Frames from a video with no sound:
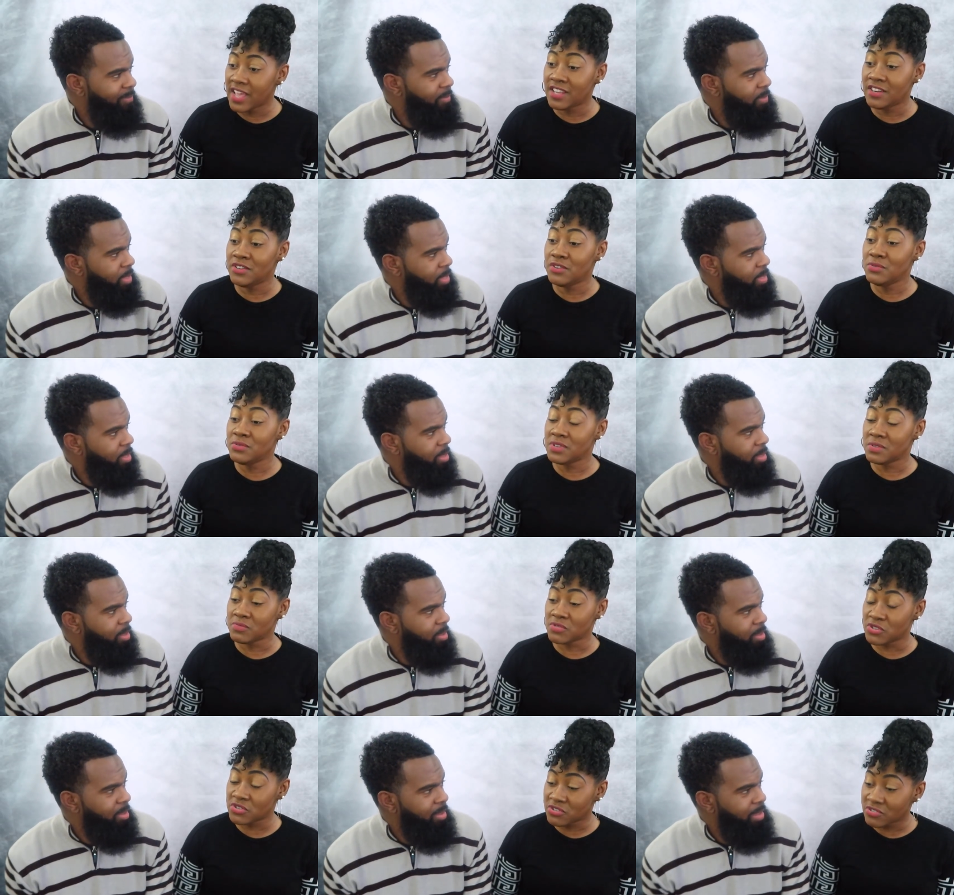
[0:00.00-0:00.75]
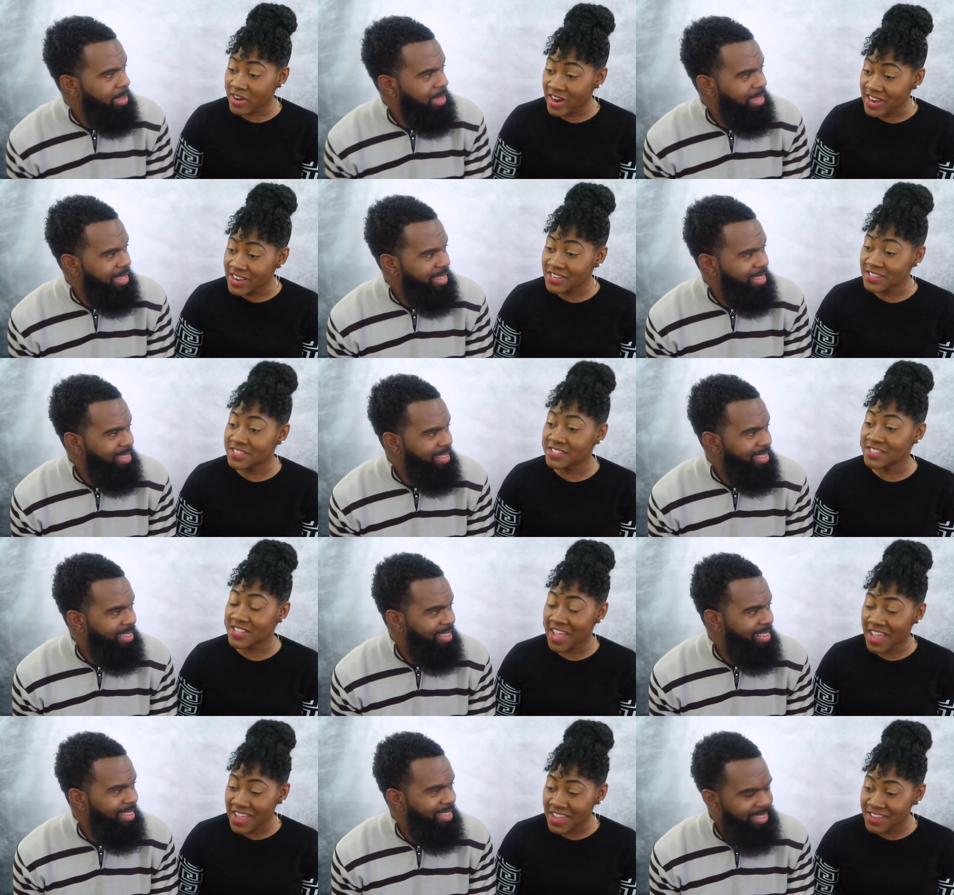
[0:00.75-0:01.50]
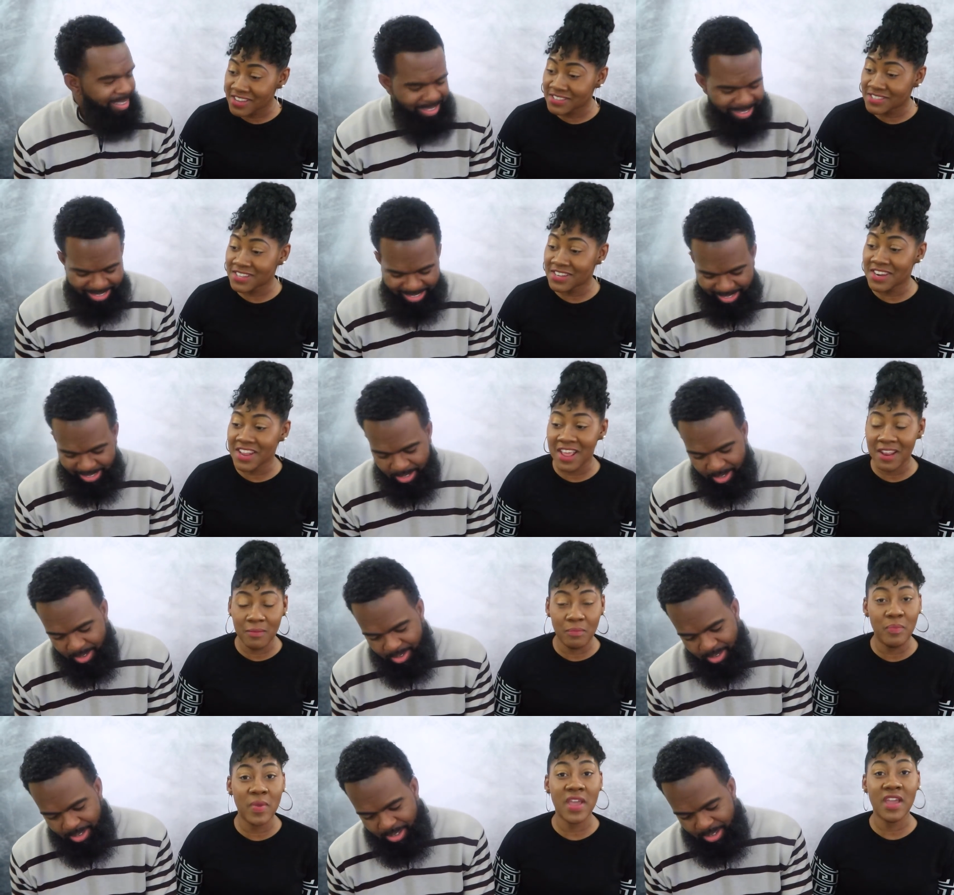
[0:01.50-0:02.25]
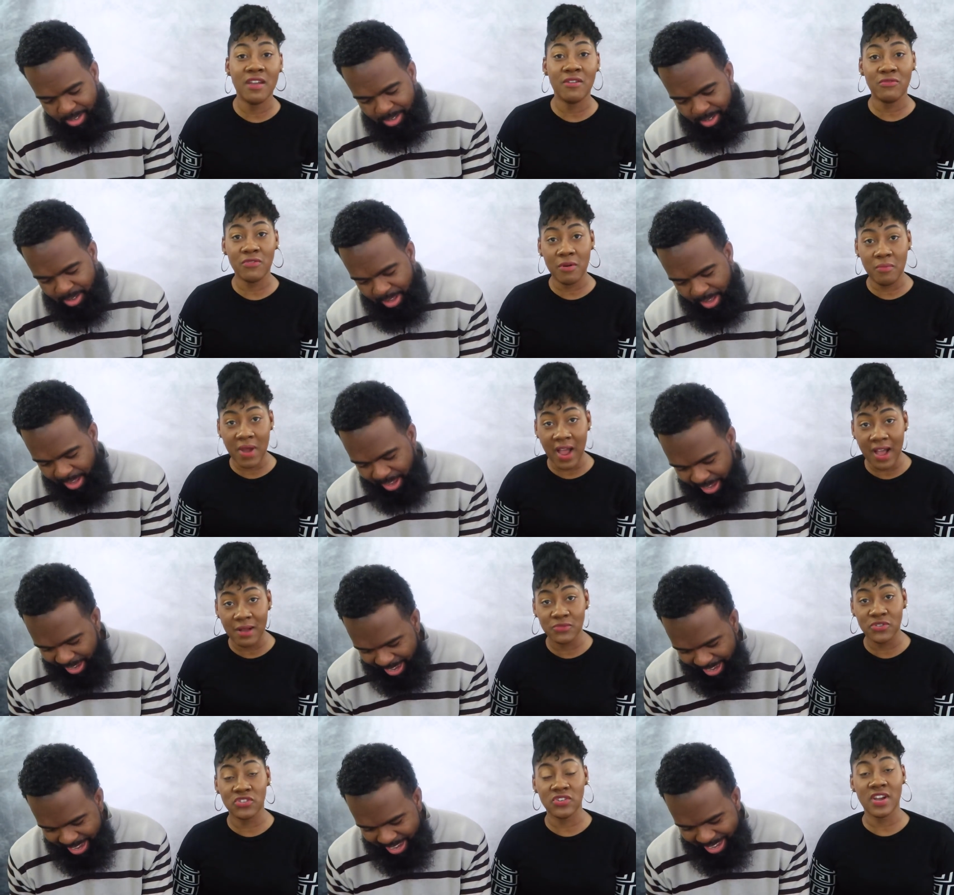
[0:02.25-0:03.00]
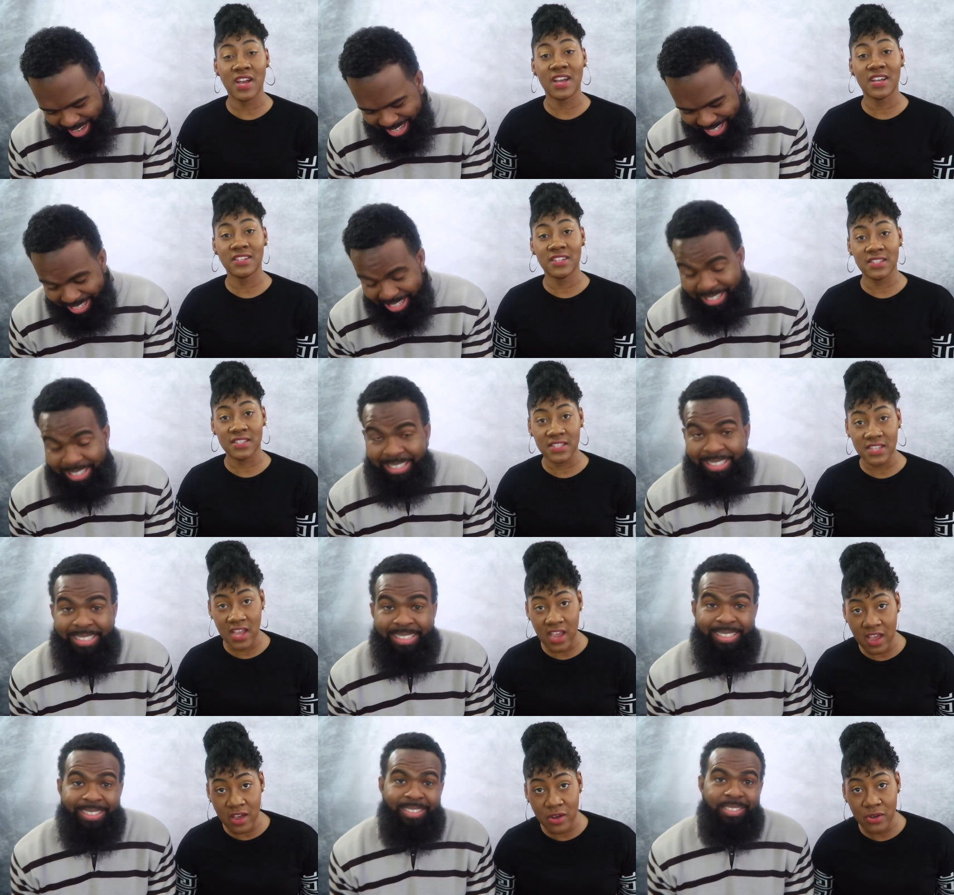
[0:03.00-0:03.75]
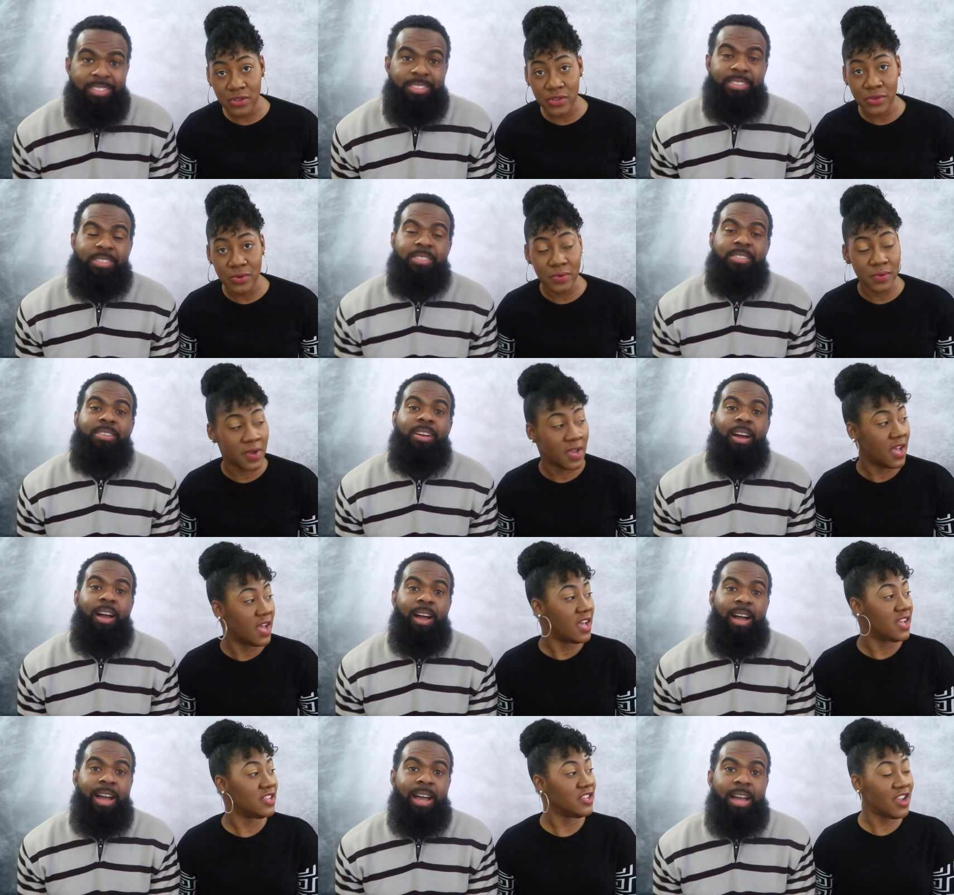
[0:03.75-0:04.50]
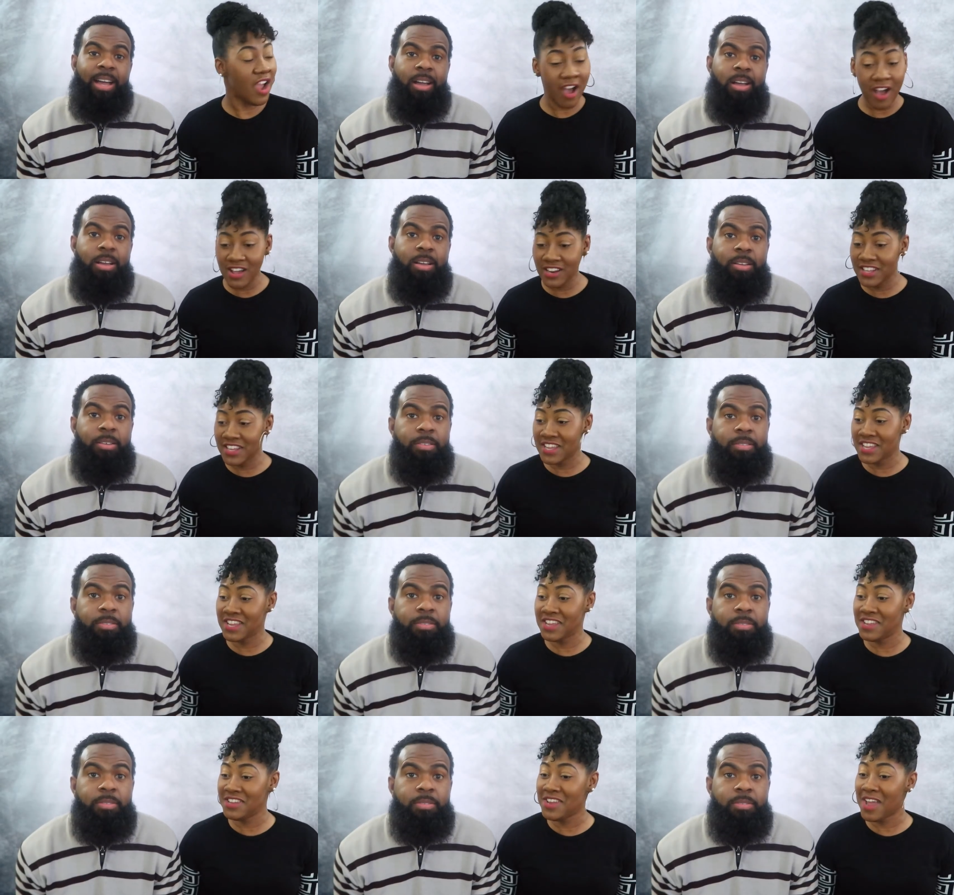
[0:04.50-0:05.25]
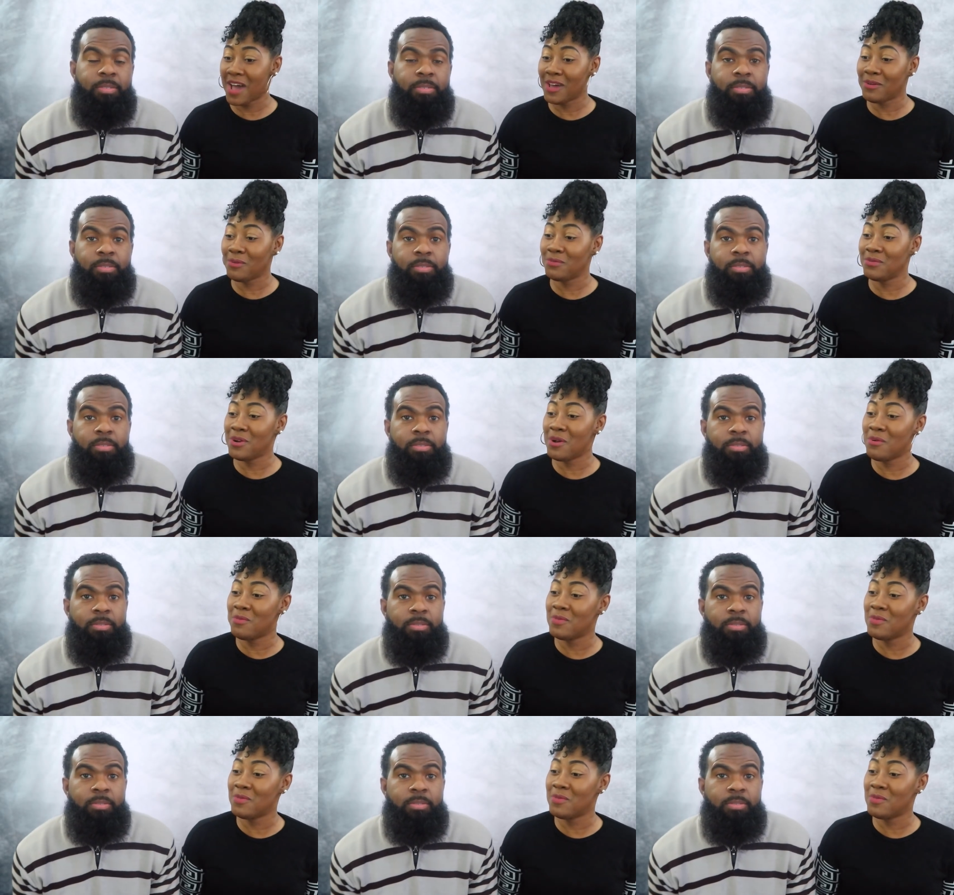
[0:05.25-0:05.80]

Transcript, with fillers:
Speaker 1: and do some strange things in that bedroom, I'm huh? trying to tell you. Huh? Y'all in here, y'all don't